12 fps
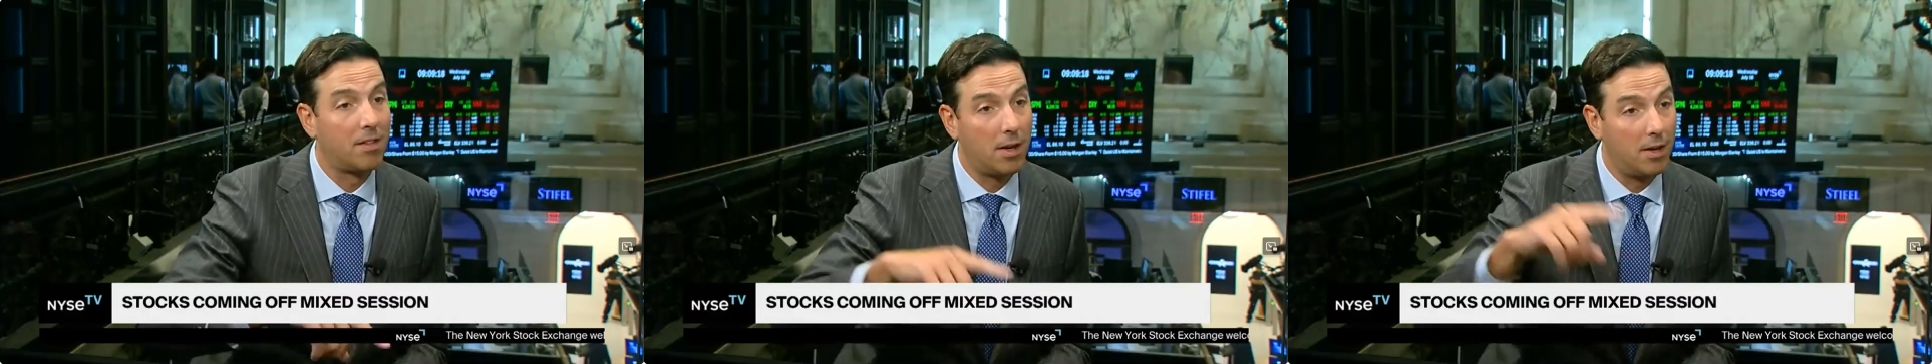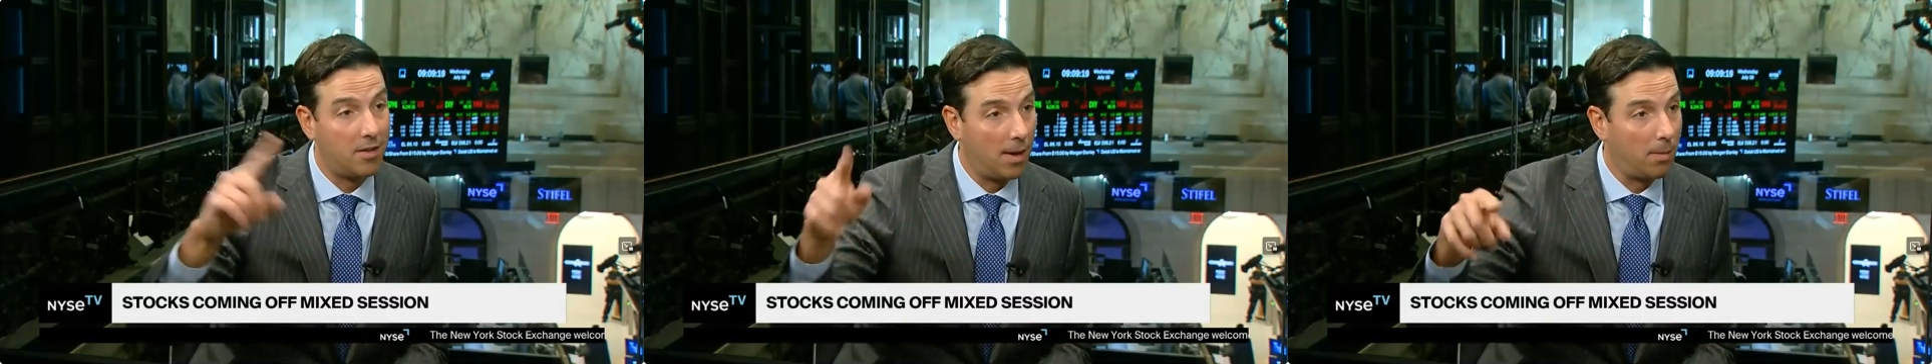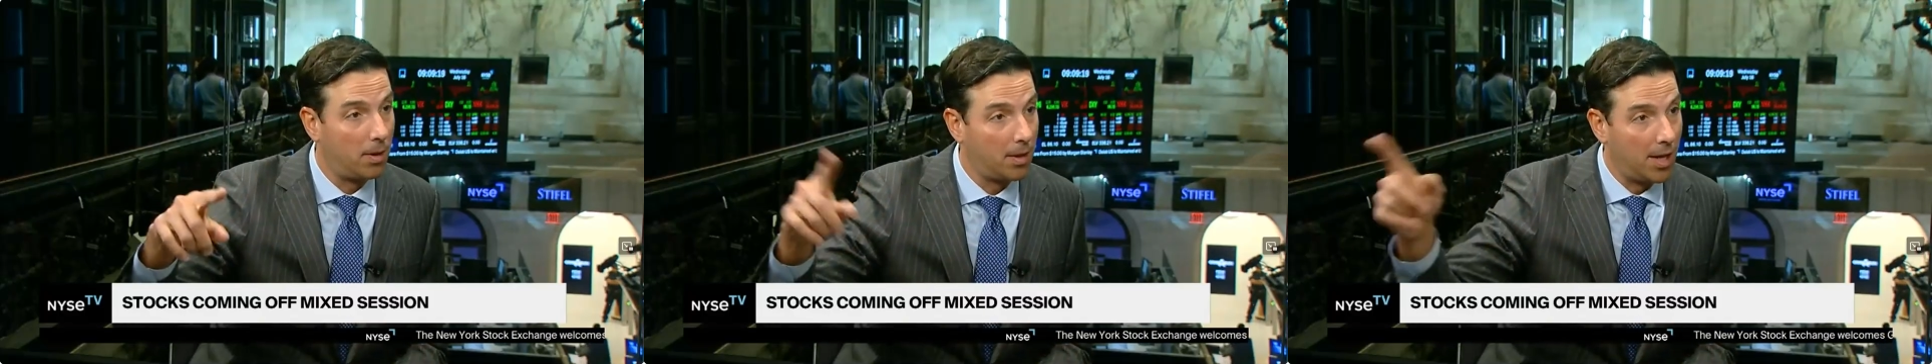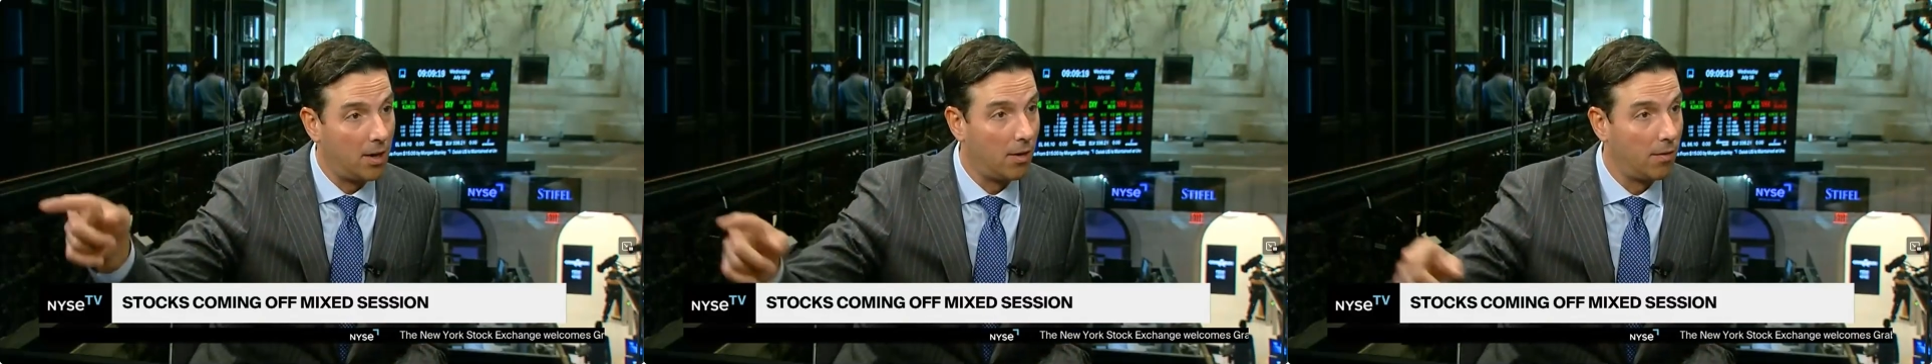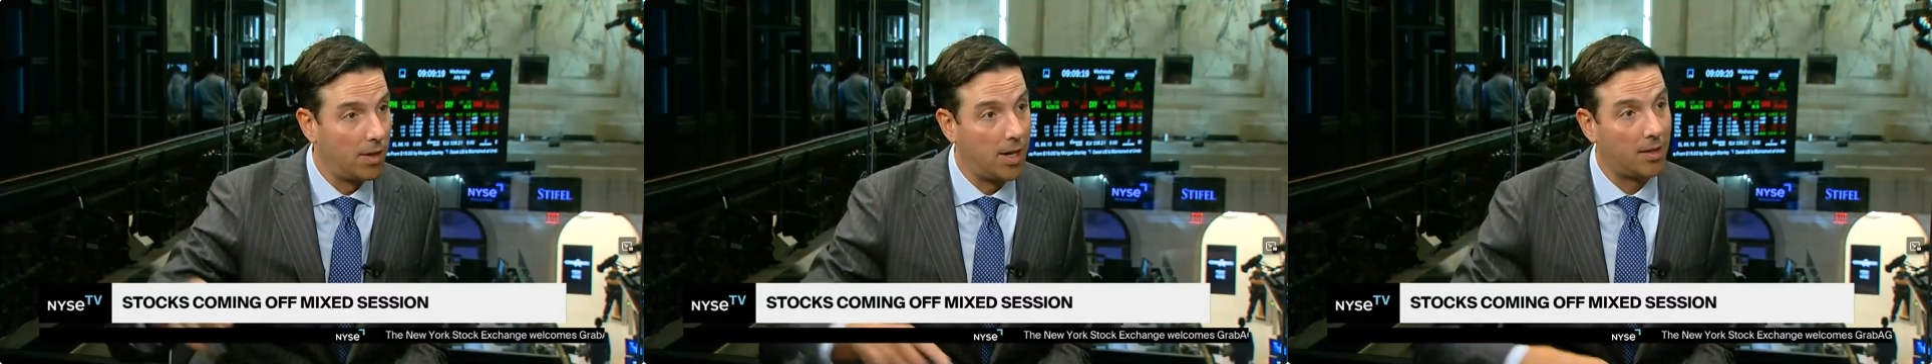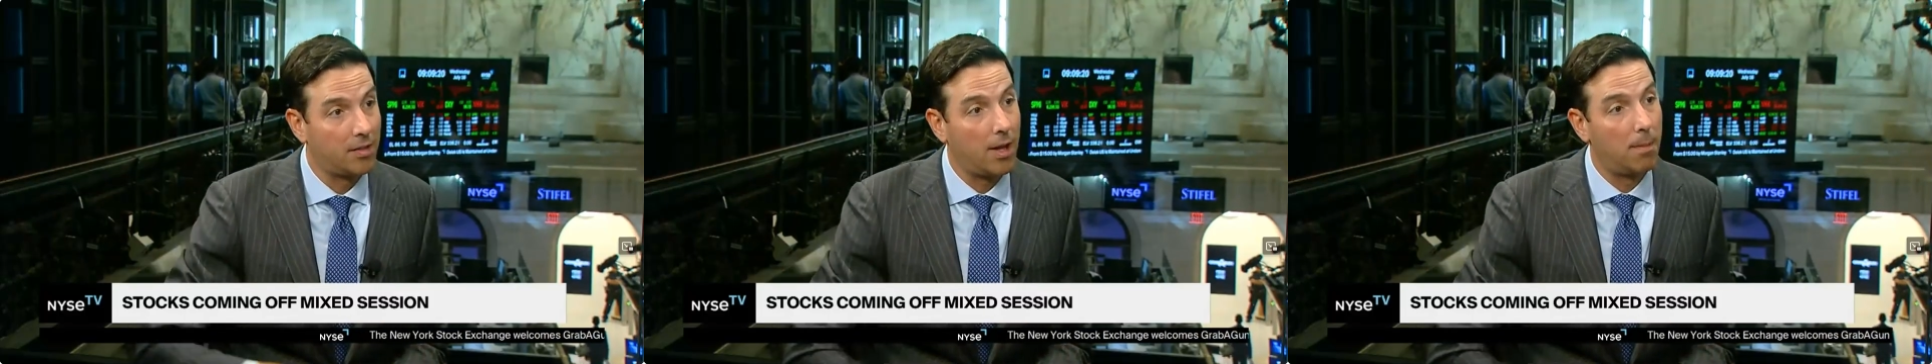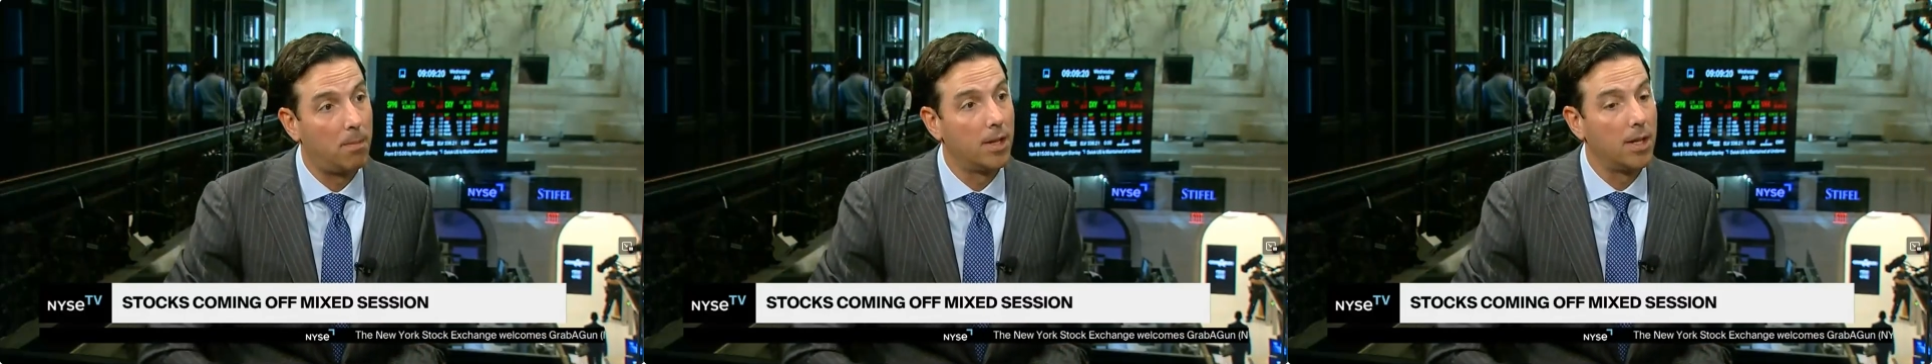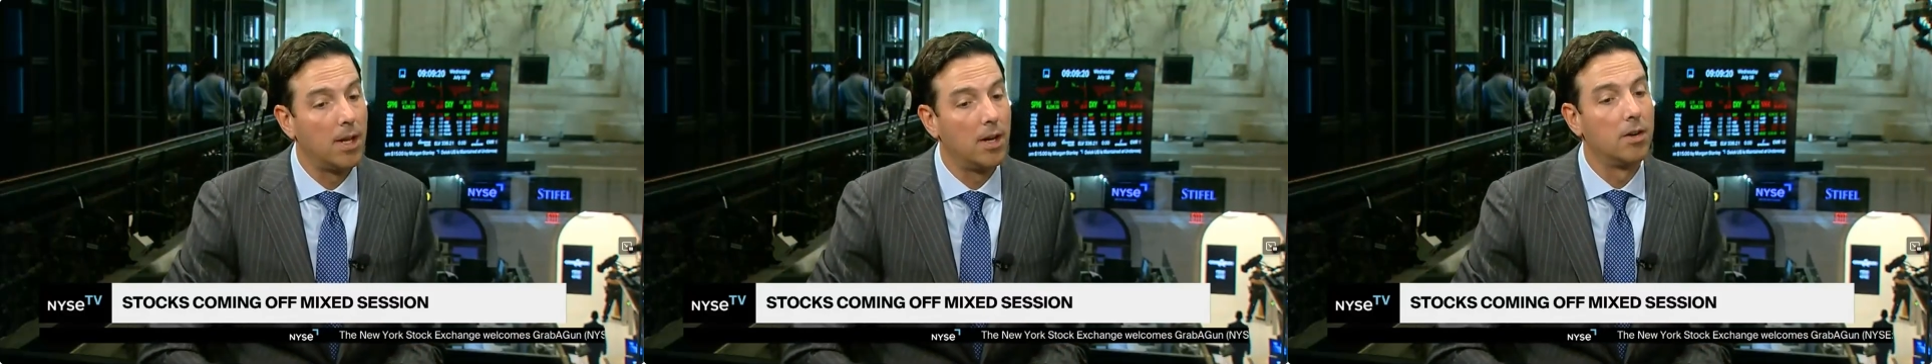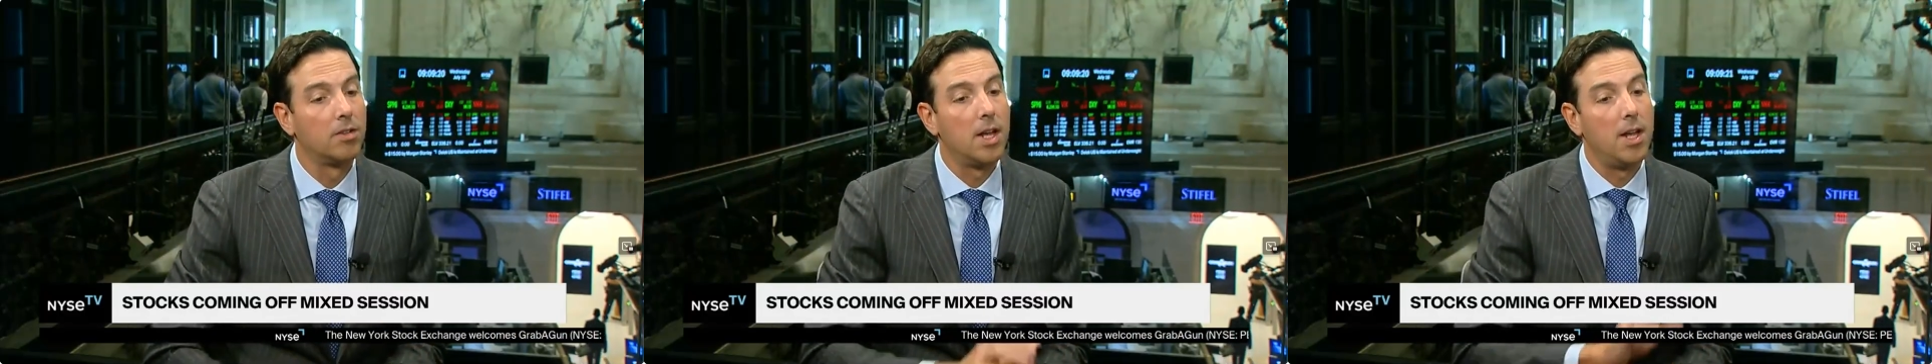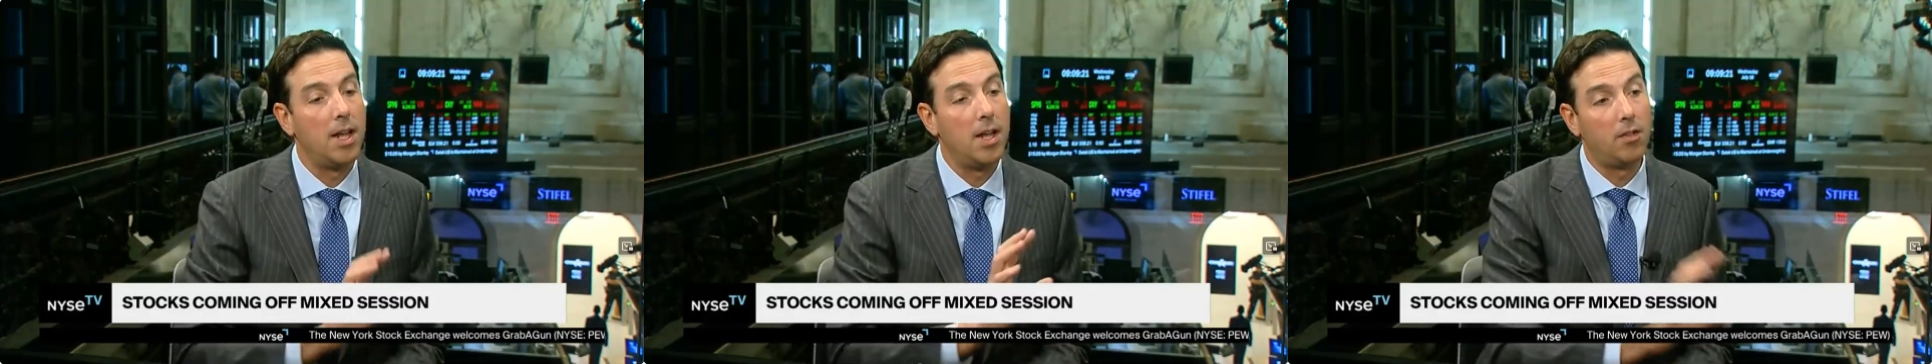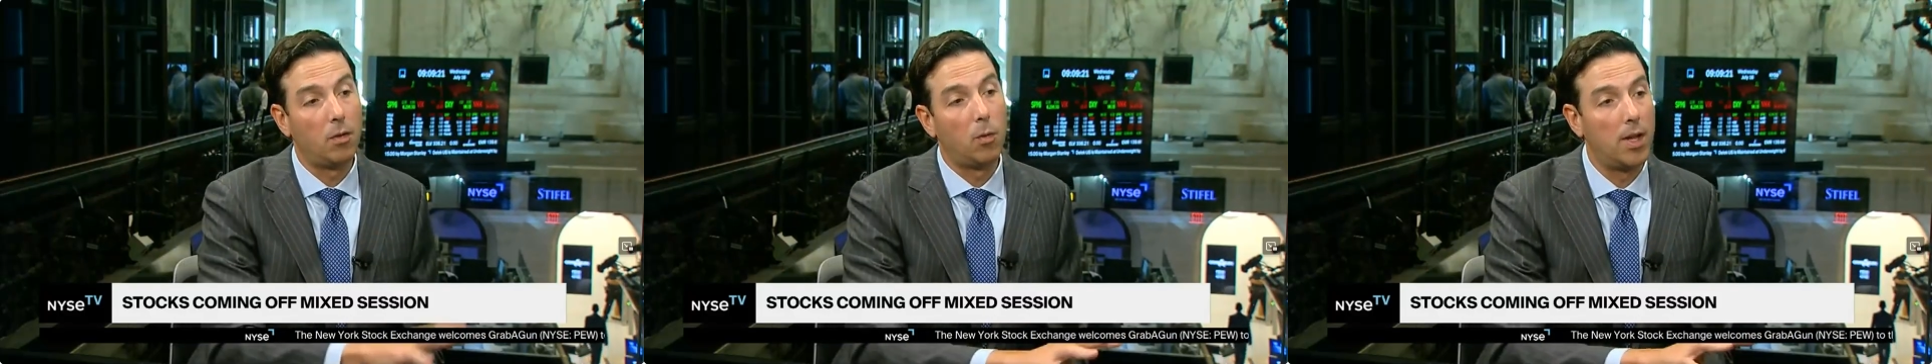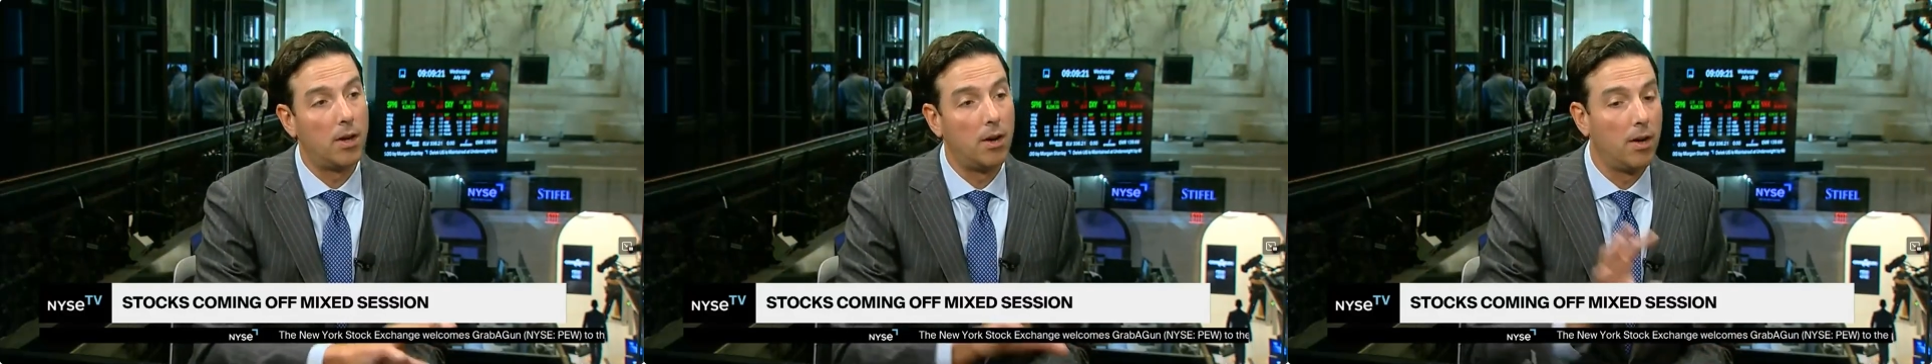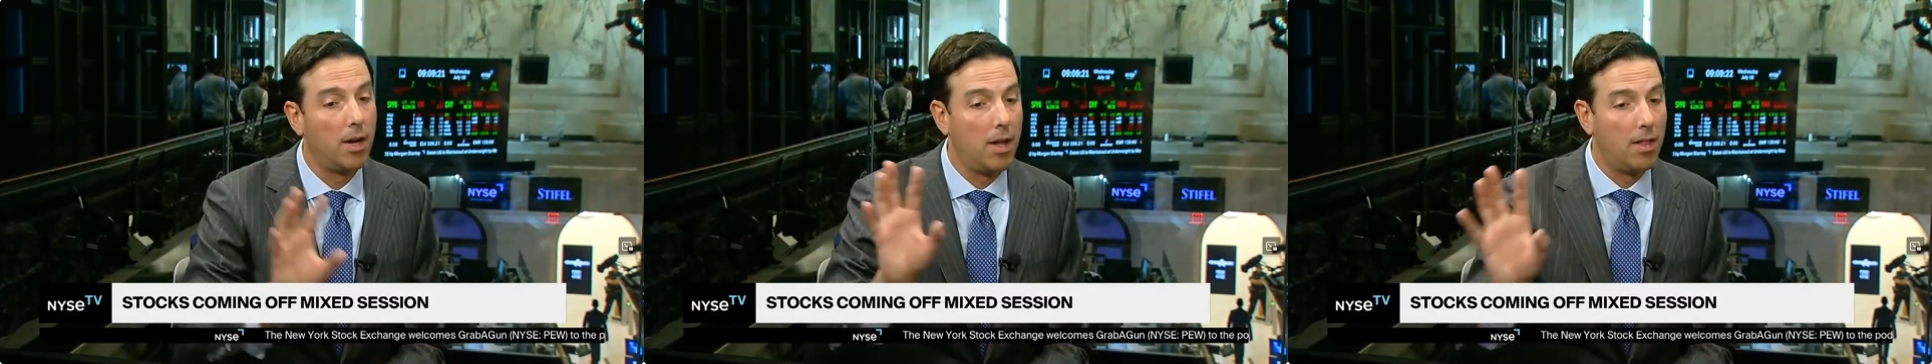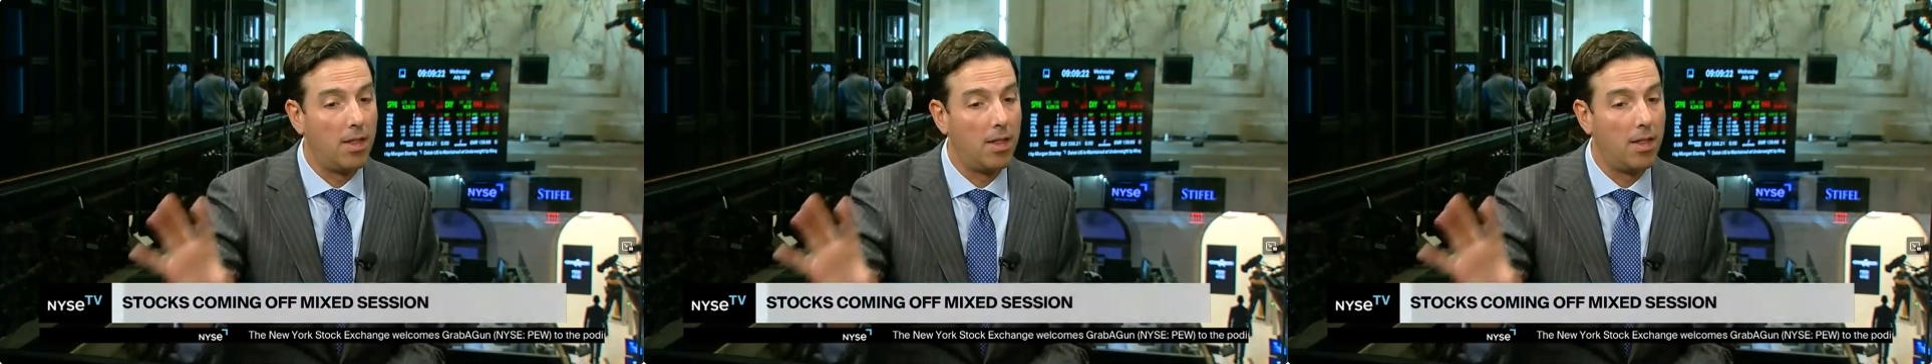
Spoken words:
It's going to double again over the next couple of years. He's a winner.